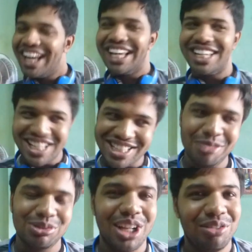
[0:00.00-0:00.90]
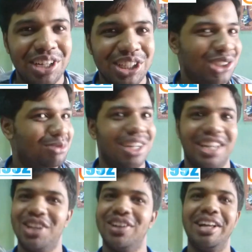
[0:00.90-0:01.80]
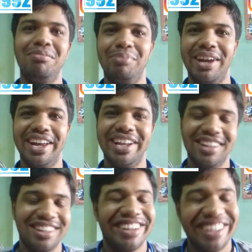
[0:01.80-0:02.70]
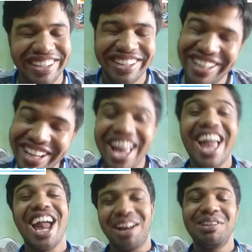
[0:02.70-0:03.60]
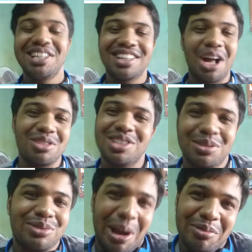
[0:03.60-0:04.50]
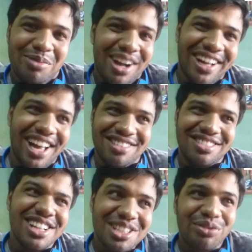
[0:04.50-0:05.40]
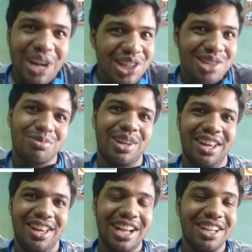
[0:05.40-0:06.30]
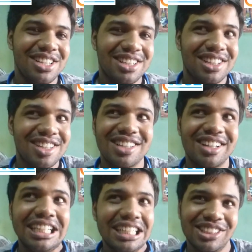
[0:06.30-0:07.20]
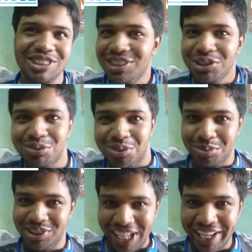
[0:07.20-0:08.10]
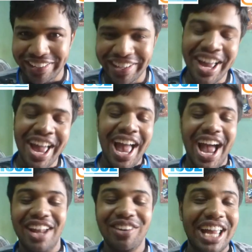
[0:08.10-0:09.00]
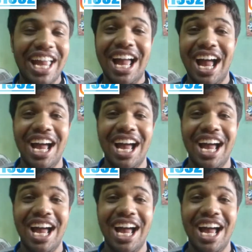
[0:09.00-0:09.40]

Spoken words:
Yes, I'm selfish, but I cannot help it. Help me reach 1,000 subscribers. It's Friendship Day. At least this is the least you can do for me, right? And okay,